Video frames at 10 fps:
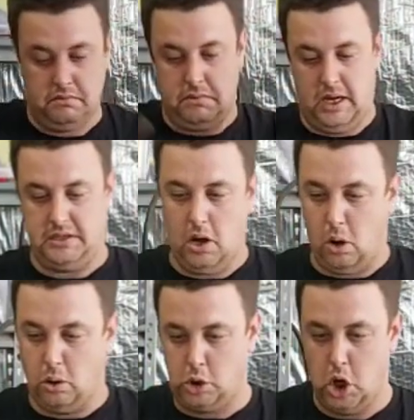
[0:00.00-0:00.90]
the
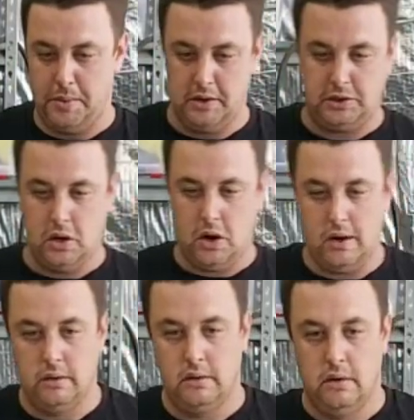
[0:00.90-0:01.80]
whole turbo side.
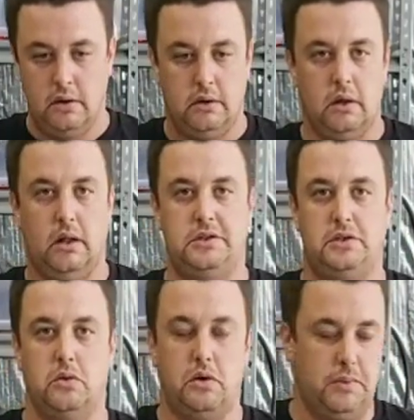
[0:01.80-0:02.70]
Now let's
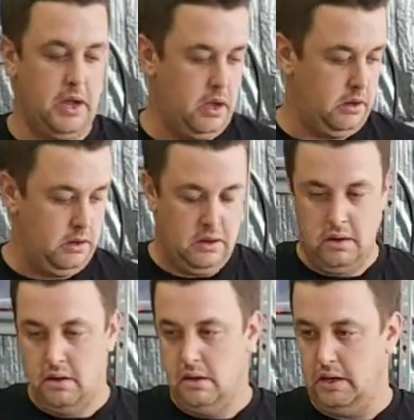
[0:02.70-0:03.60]
talk about
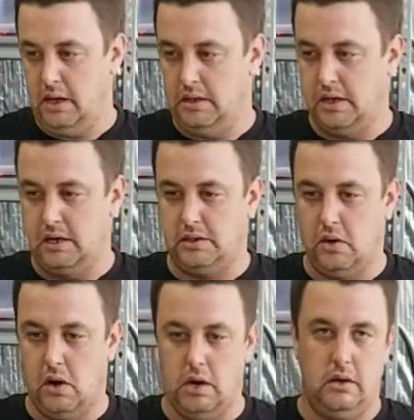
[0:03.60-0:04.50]
the intake
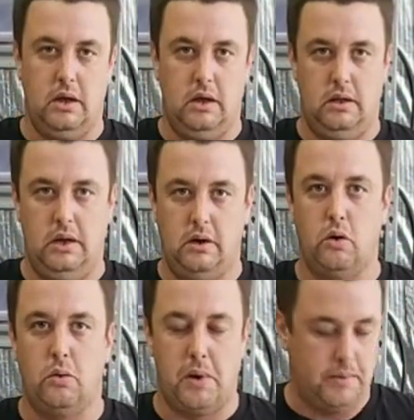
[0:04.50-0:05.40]
side and the
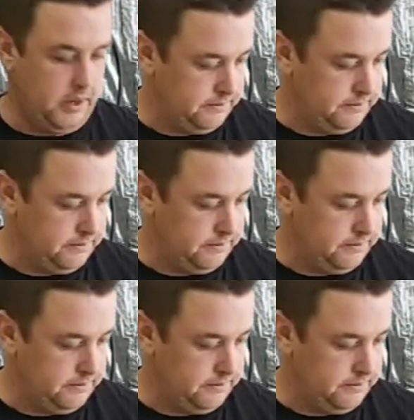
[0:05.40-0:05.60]
intercooler pipe.